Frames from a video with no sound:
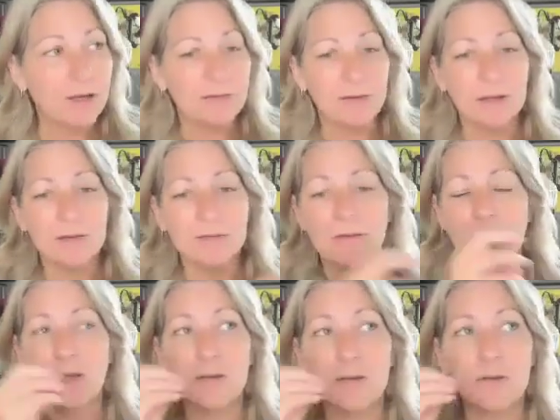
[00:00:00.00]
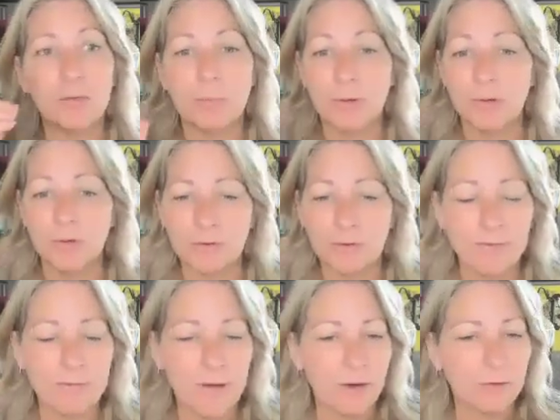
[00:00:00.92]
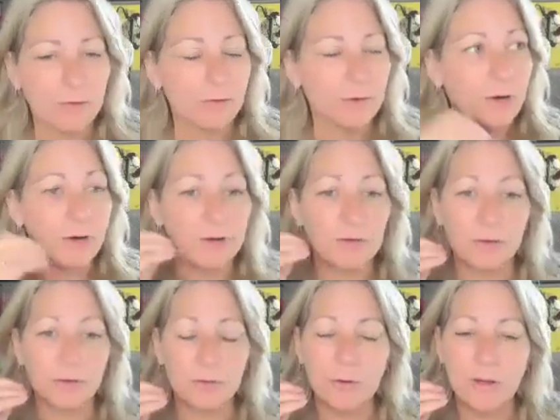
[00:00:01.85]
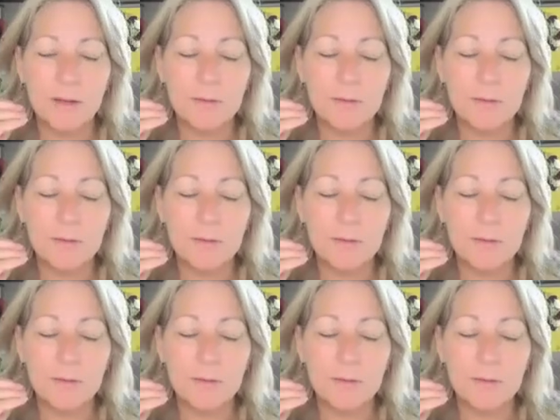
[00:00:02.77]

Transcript: It's like starting to put yourself out there, starting to